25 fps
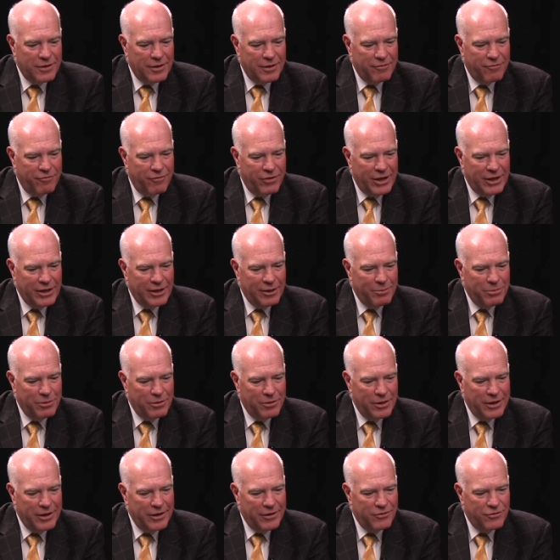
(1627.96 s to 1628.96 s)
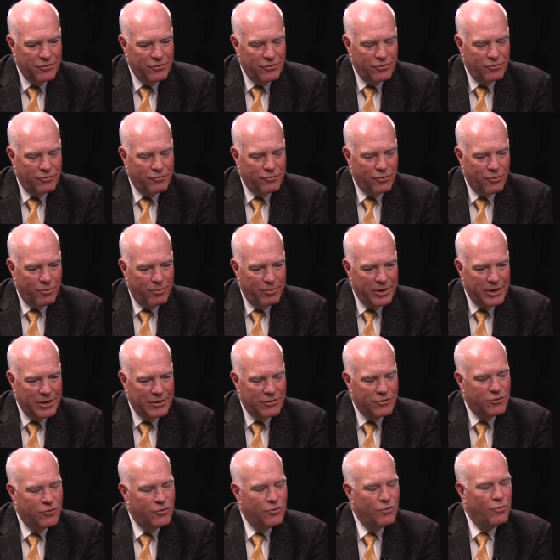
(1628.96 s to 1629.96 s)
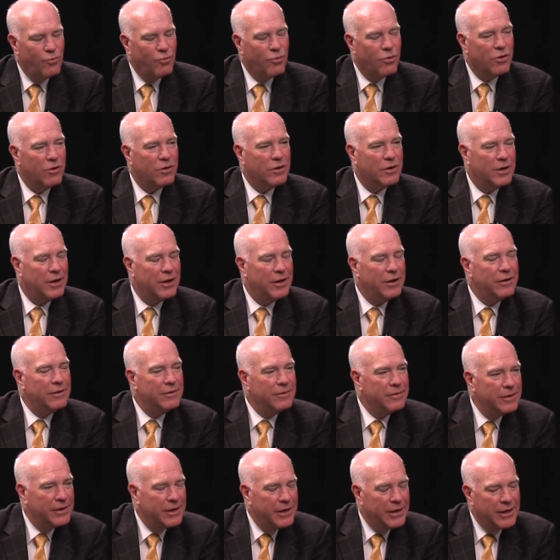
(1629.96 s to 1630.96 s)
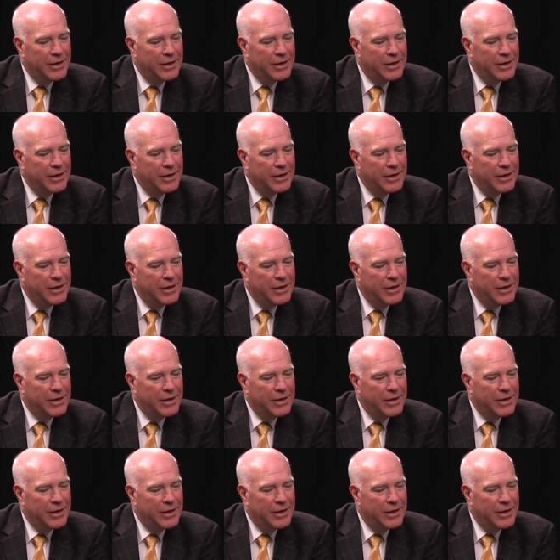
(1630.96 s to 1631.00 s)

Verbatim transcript: available issue for me to work on